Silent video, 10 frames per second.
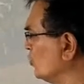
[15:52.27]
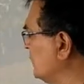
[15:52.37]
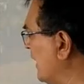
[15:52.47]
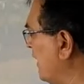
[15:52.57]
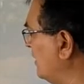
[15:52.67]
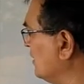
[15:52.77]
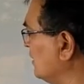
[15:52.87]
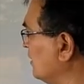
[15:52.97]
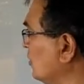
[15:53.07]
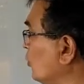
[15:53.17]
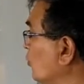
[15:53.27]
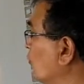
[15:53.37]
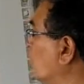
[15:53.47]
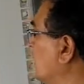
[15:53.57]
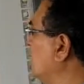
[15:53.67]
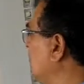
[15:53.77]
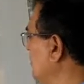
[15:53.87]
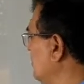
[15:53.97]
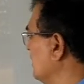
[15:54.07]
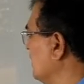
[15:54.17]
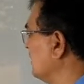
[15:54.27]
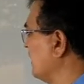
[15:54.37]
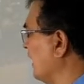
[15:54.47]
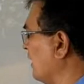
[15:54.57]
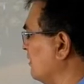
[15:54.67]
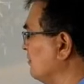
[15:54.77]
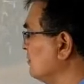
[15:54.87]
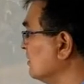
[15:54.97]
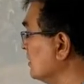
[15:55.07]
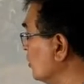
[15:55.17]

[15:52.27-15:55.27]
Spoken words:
through that, one can